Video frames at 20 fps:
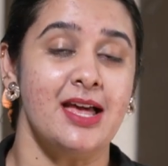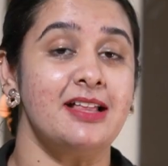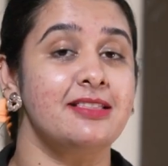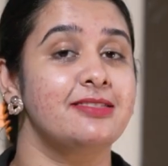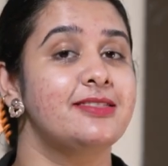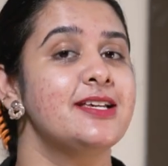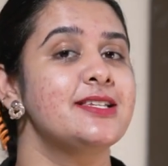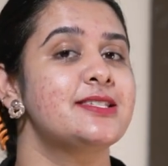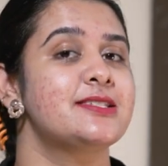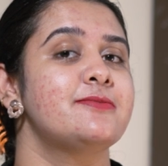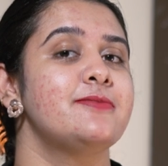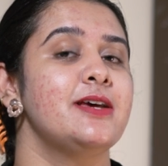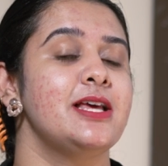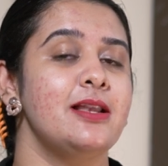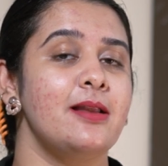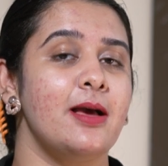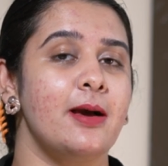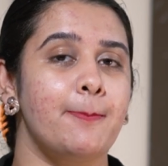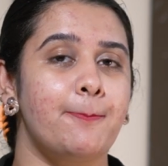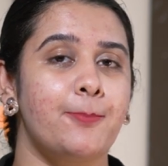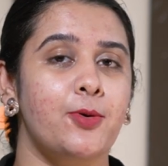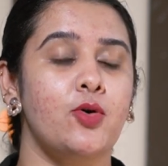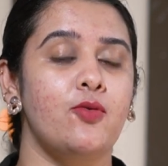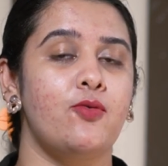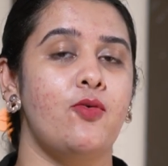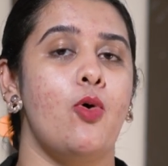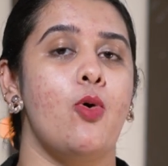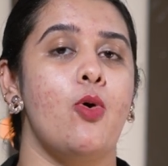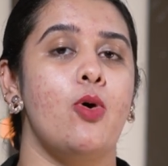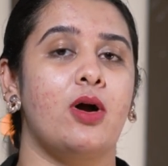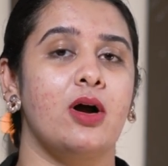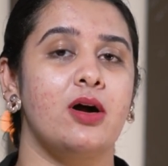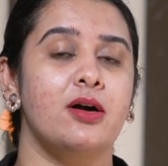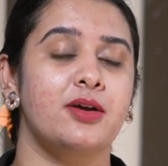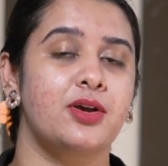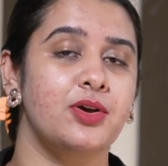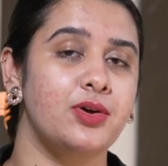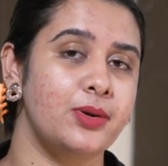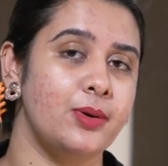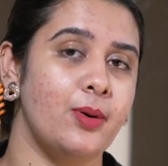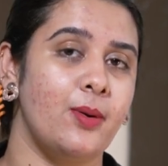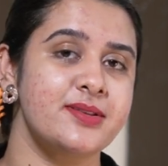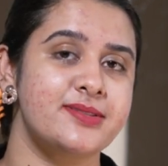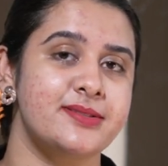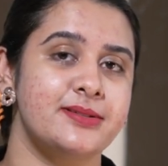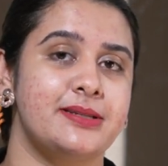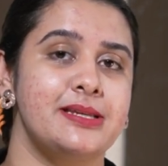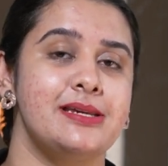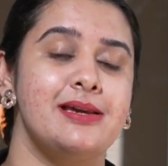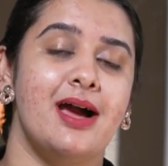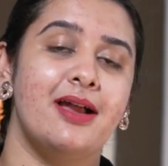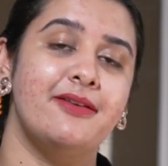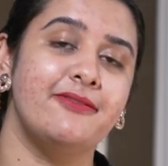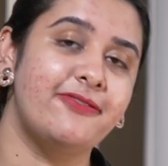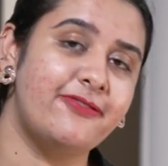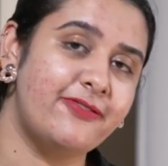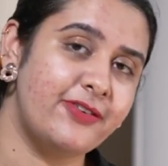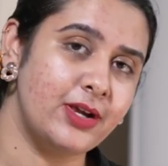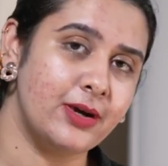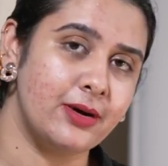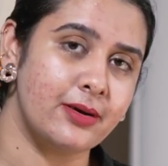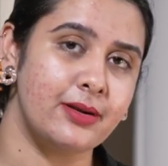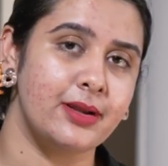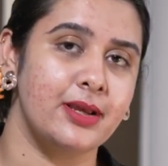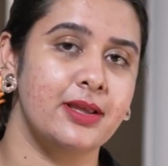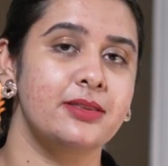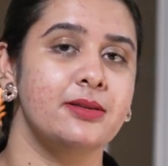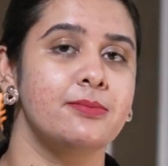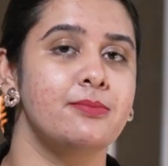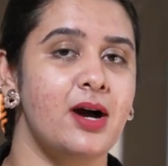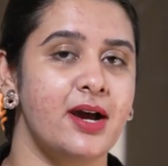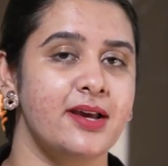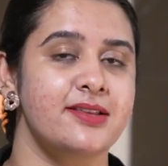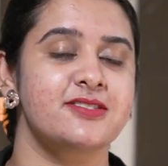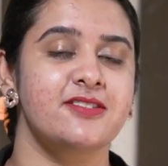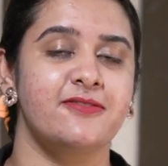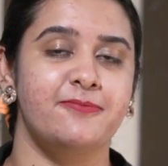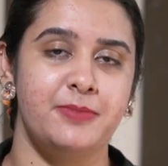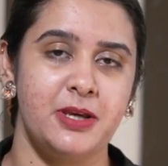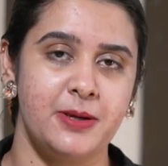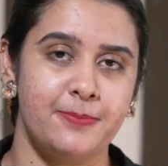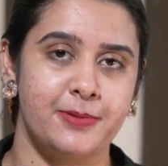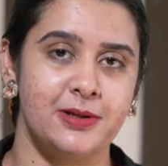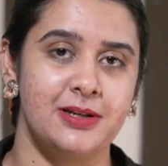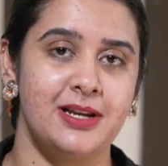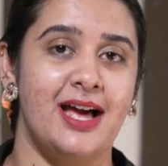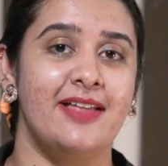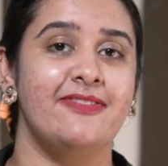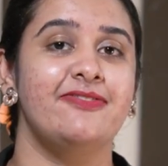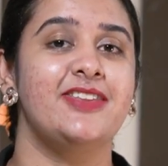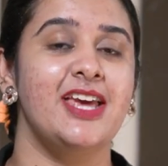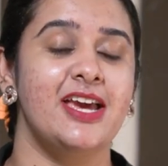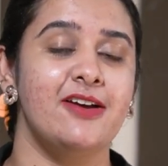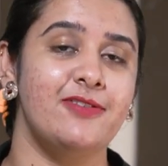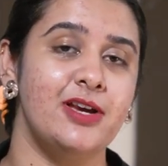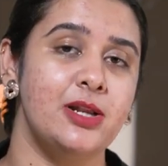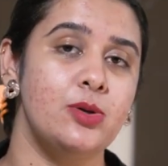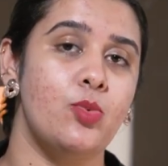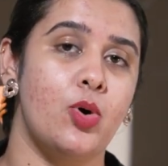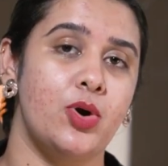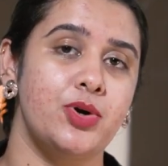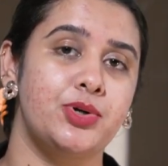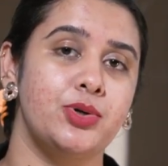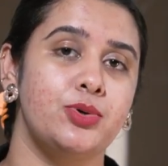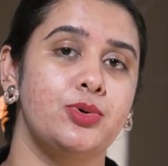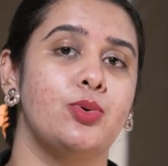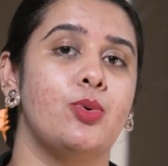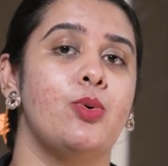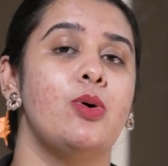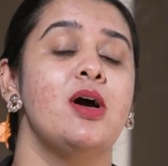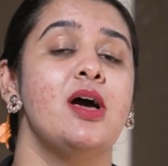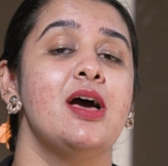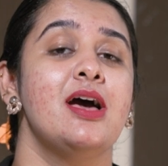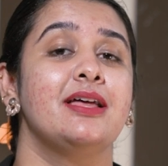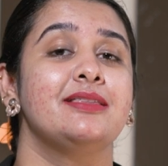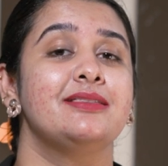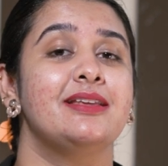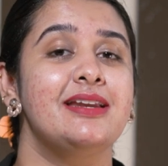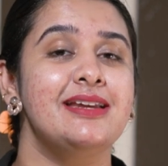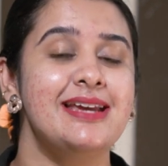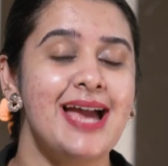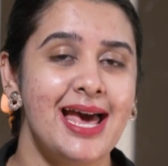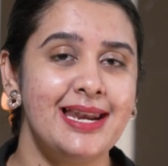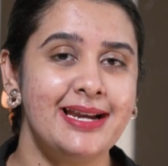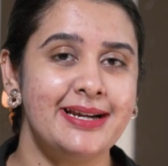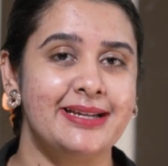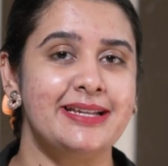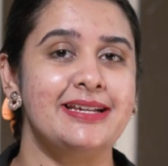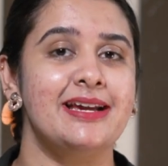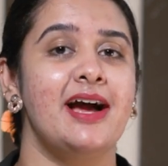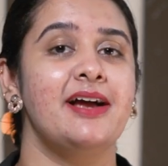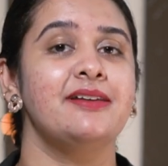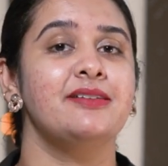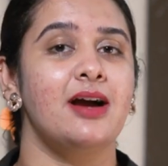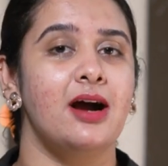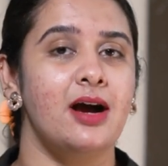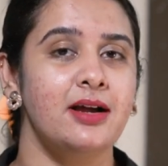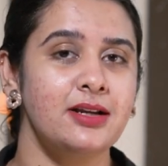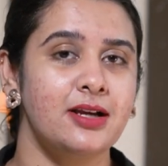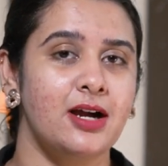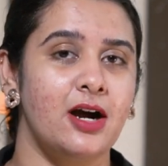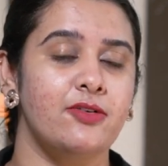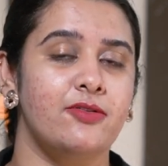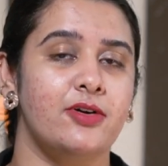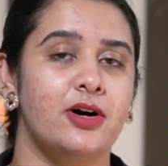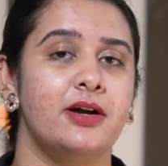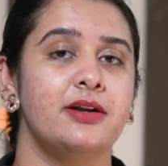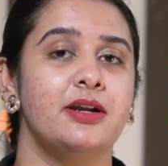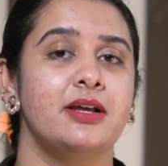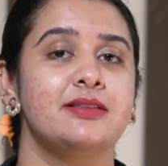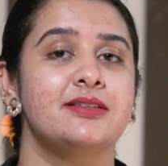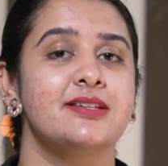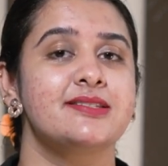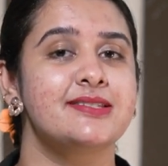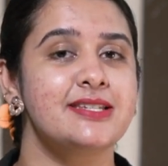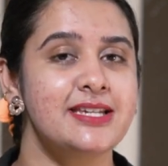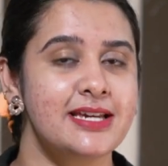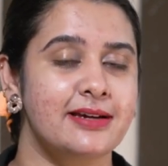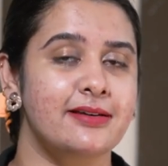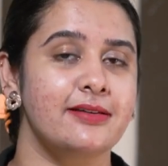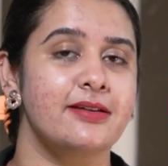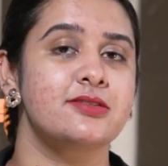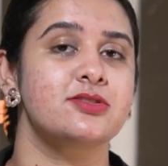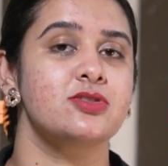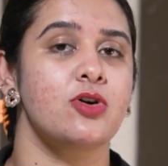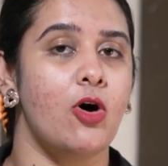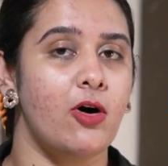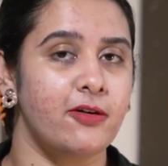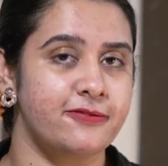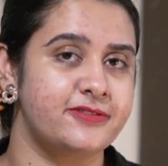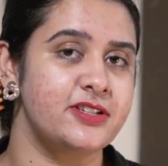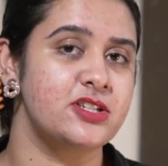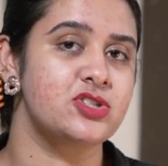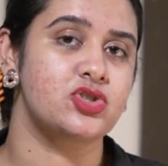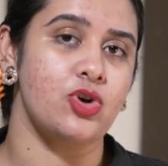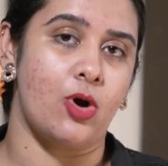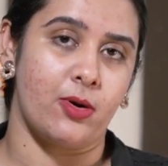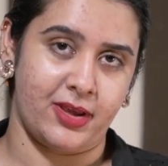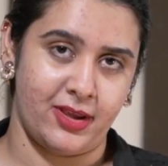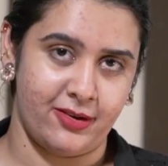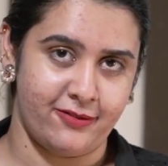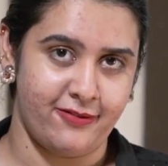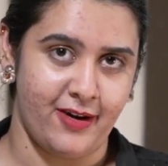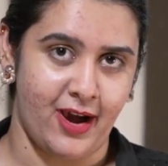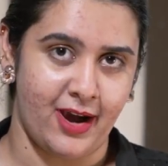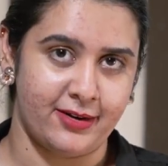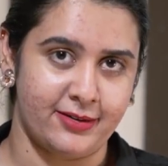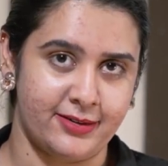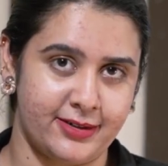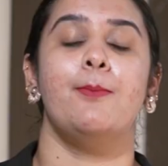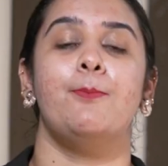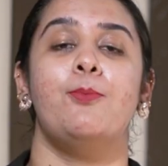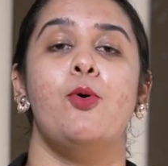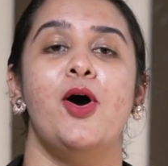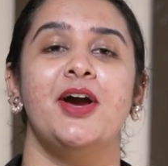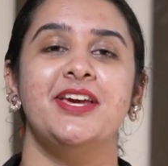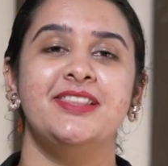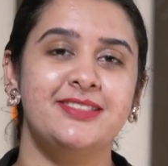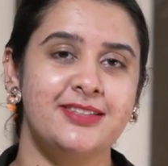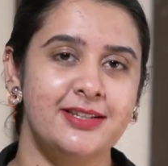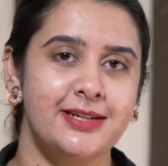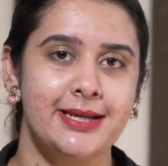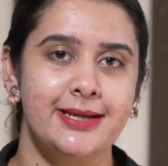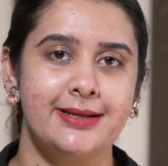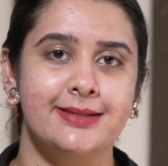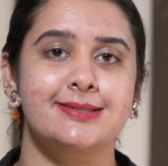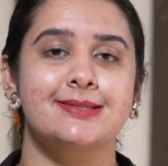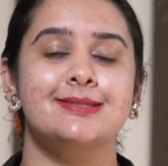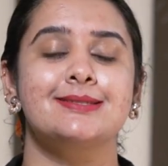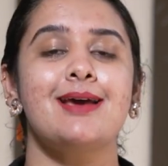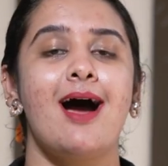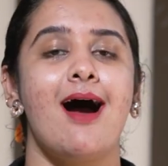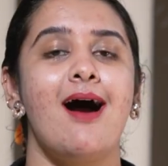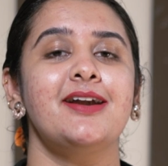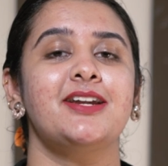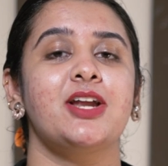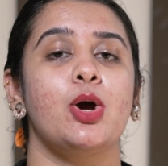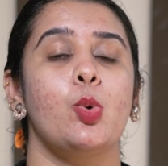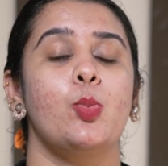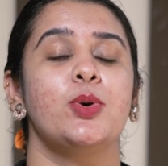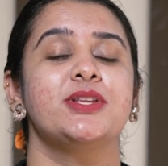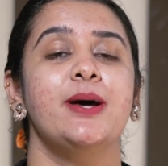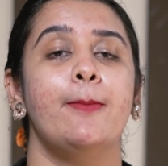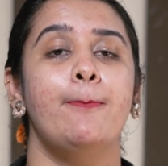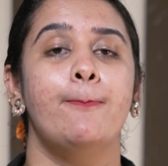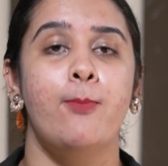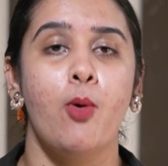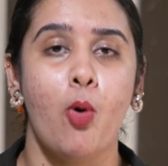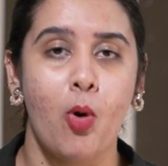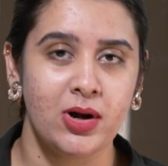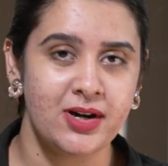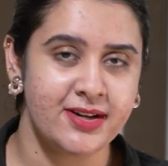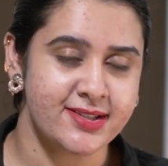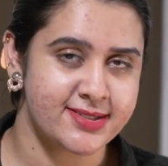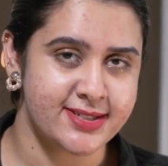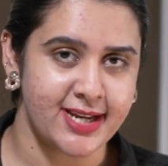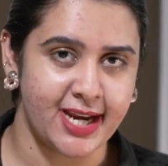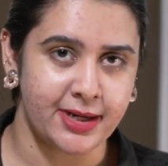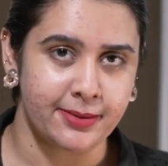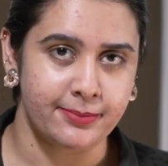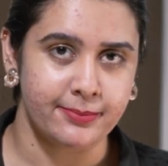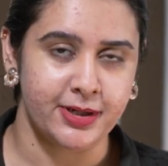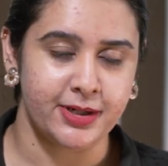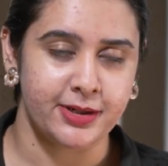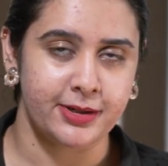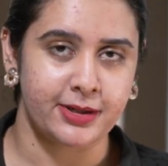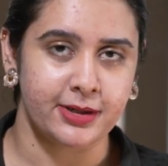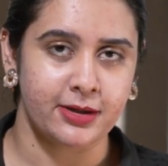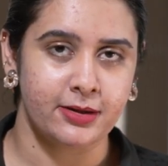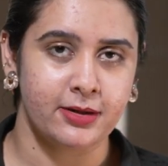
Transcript: This will provoke a curiosity and fear in the minds of people and they will want to know the reality and uncover the secrets of this shocking fact. Point 3. Start with a bold statement.